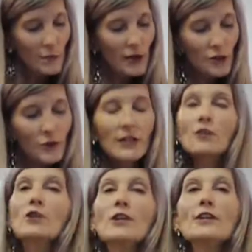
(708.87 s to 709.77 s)
but you can
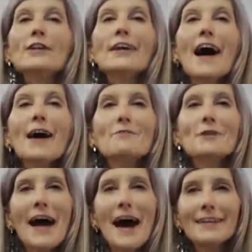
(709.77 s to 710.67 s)
look at
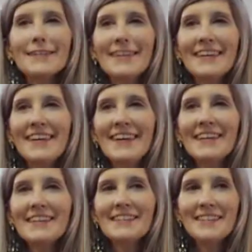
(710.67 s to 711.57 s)
reality
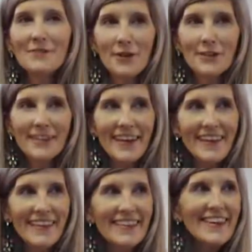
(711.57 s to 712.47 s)
differently.
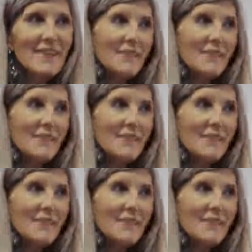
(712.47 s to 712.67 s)
I'm